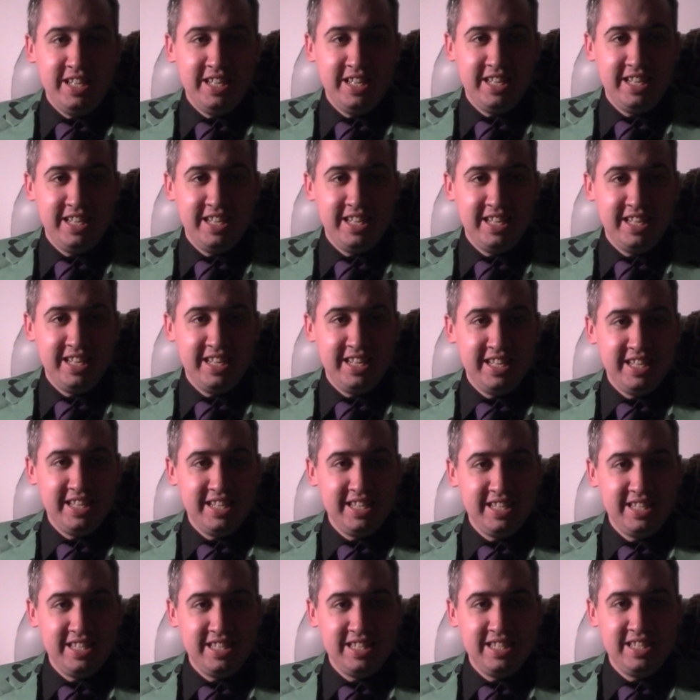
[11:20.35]
like,
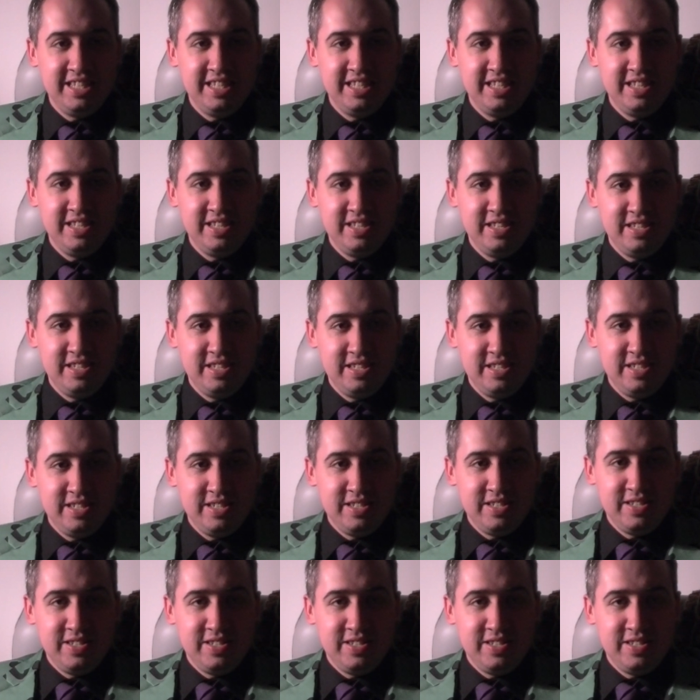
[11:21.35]
looks like it fits.